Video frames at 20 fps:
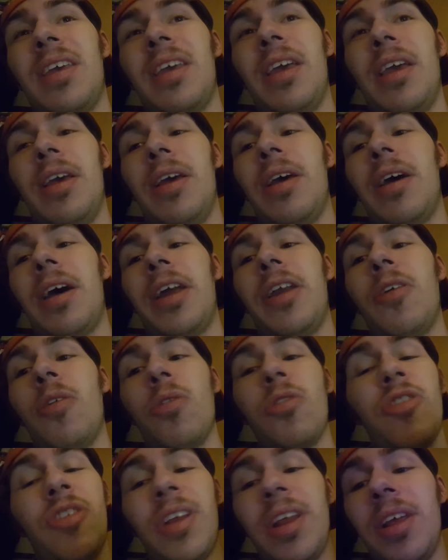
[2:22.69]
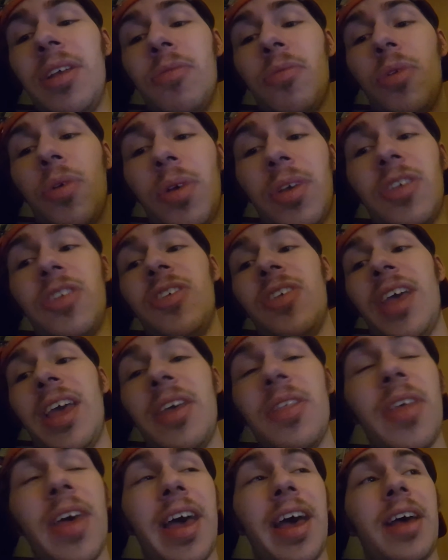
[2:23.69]
and I know she didn't really say
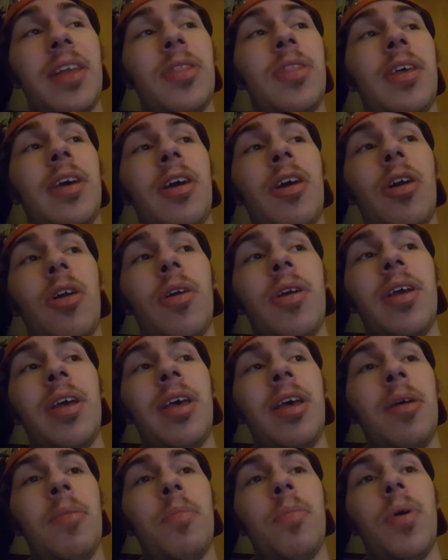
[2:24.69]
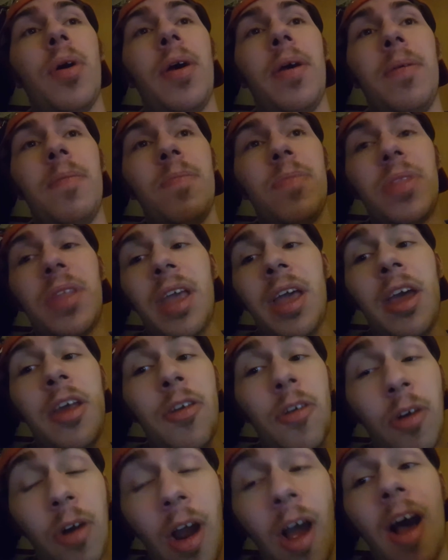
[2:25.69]
that there, but in
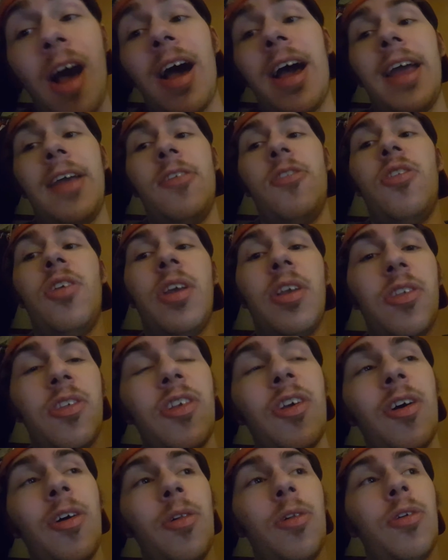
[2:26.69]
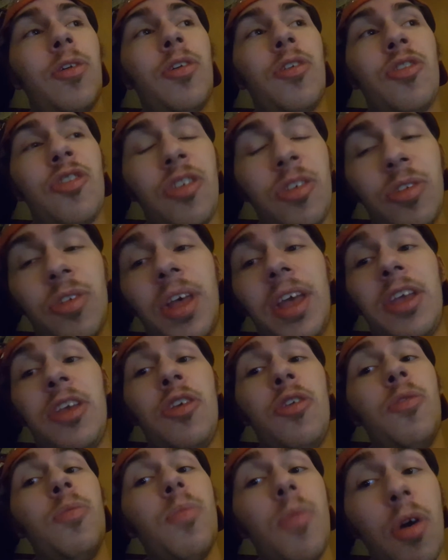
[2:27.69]
her eyes you can tell her she's like
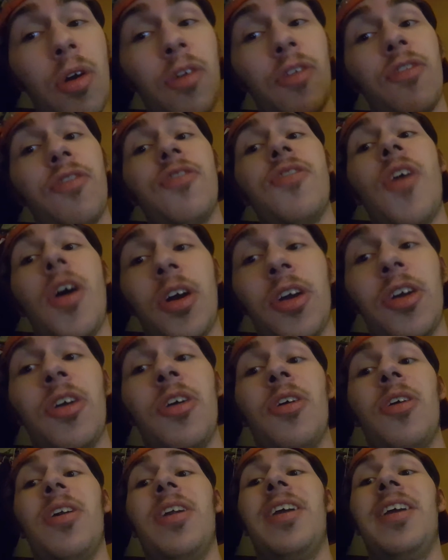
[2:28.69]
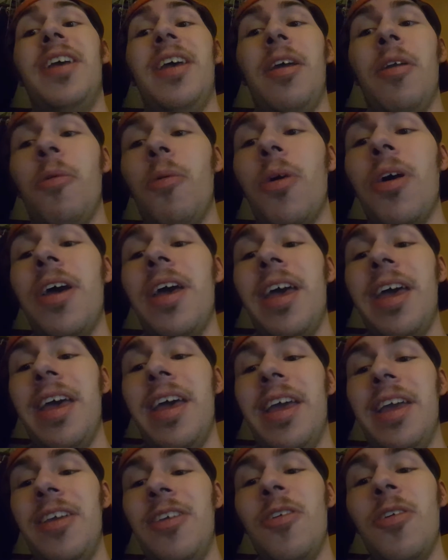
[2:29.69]
you motherfucker. In a way,
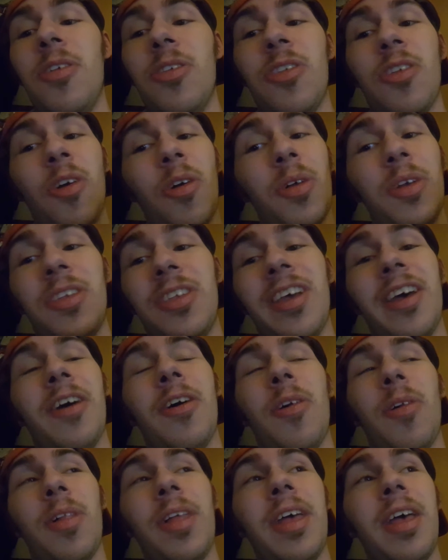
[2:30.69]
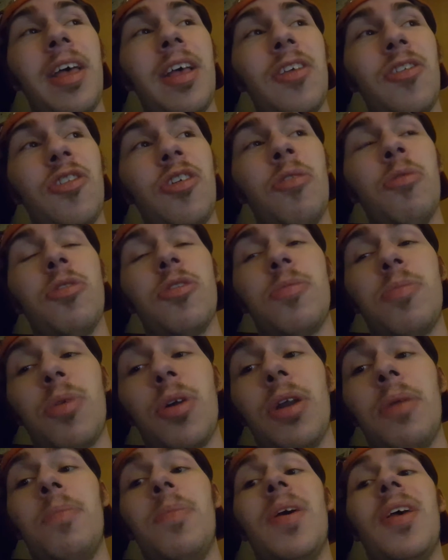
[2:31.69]
you can totally tell she was
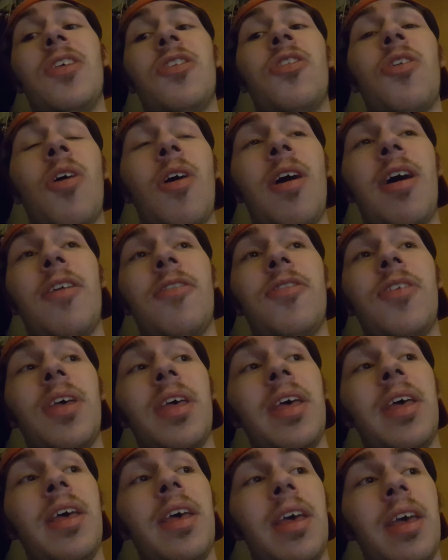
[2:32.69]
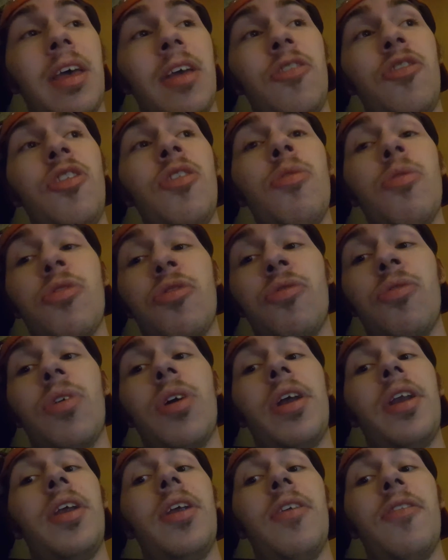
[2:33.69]
pretty pissed off, and she was
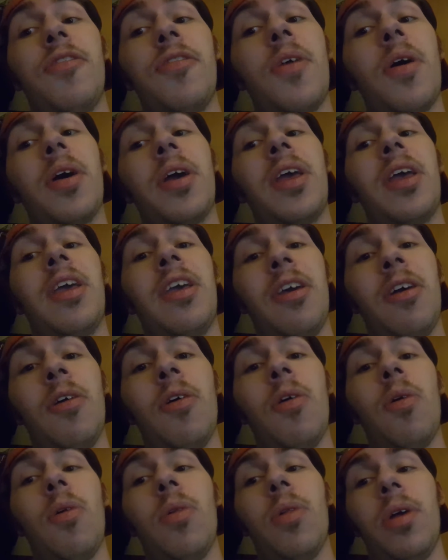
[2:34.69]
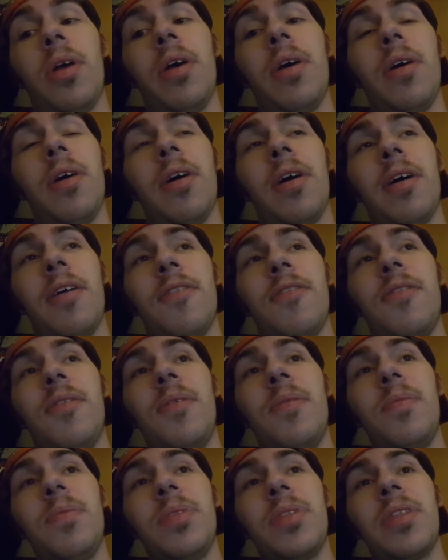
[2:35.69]
ready to fucking kill, uh,
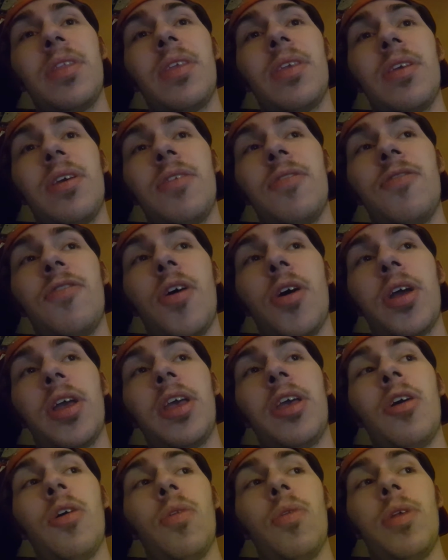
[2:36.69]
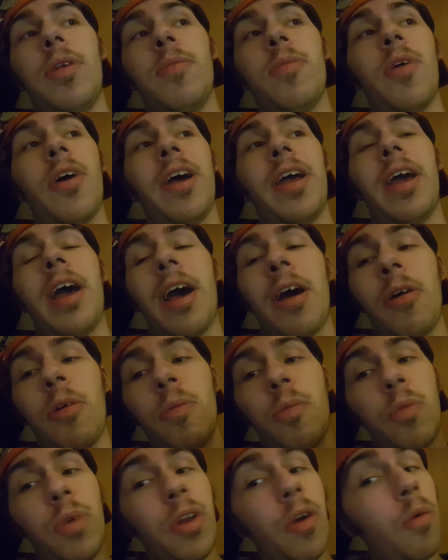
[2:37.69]
uh, fucking kill Levi. I,
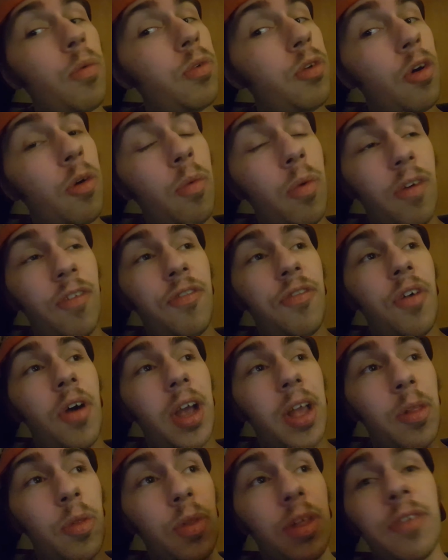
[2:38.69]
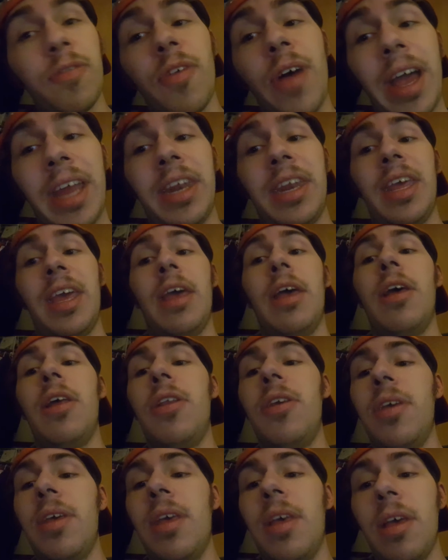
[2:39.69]
we don't know what fucking Levi
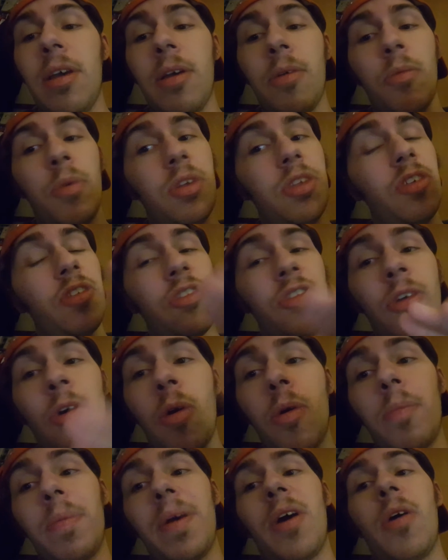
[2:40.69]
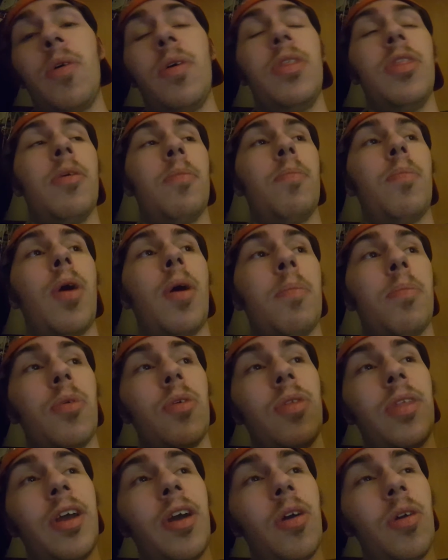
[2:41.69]
did. We just know about in the bumper
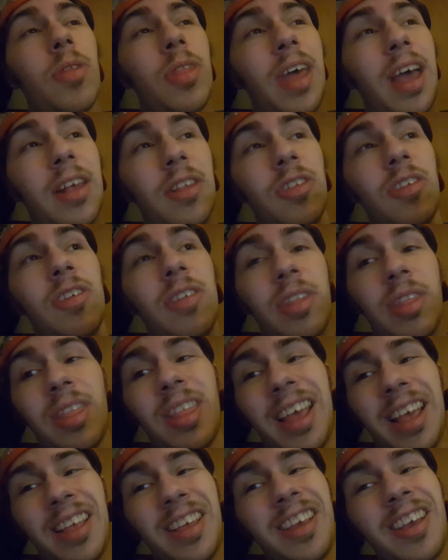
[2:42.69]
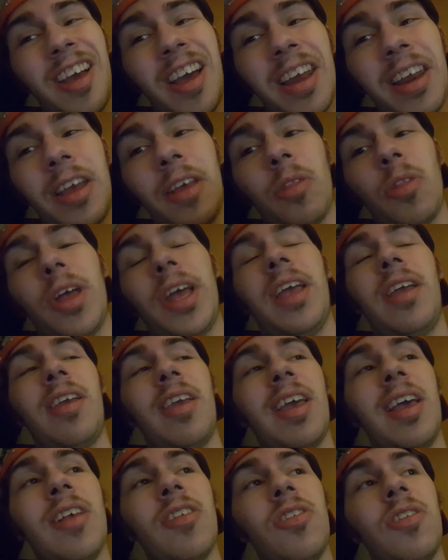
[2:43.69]
there. That's that kind of like
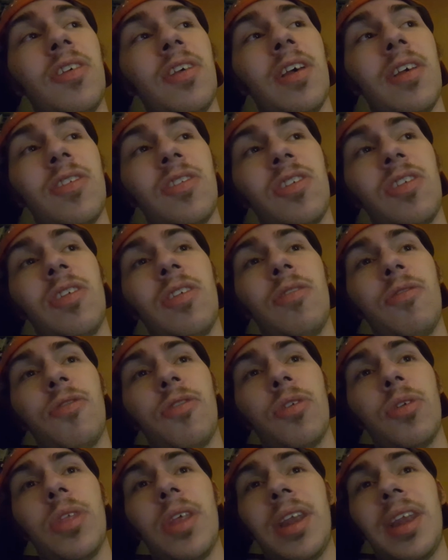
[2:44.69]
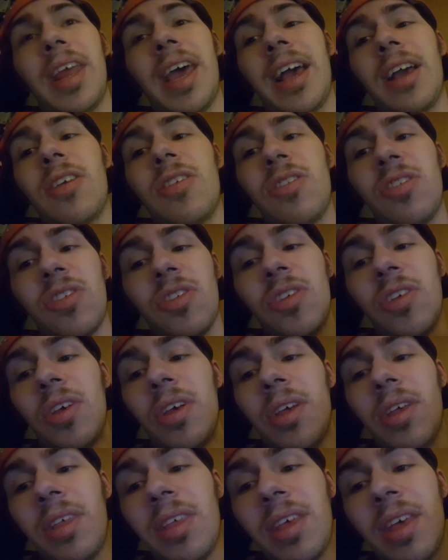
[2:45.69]
hints us for the next
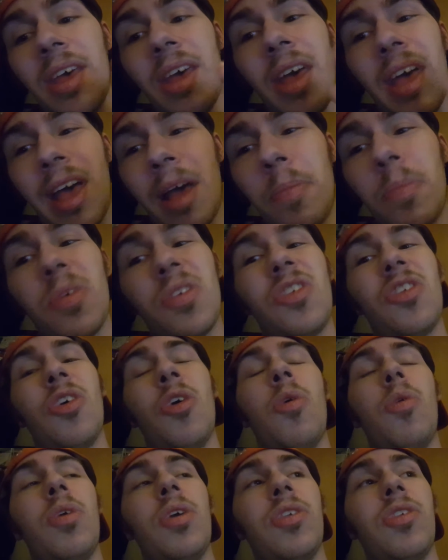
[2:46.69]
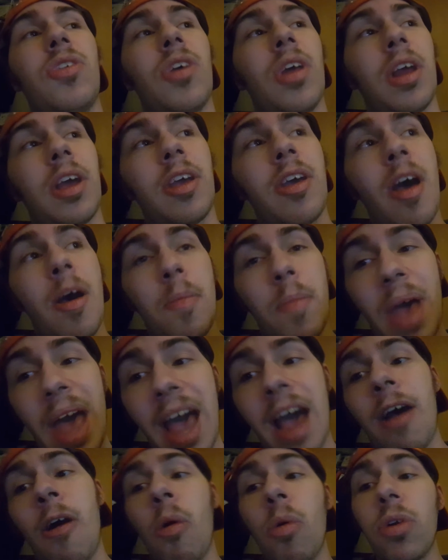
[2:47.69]
uh, episode is gonna come
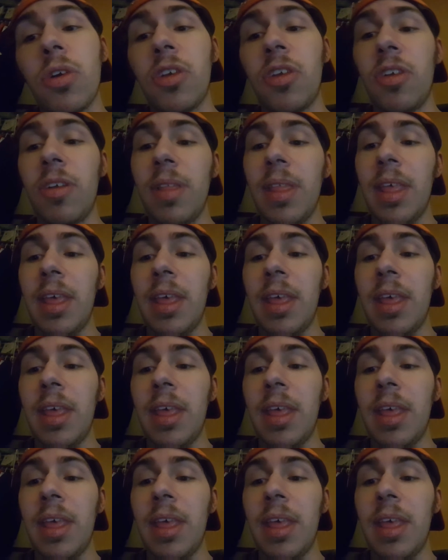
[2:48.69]
out.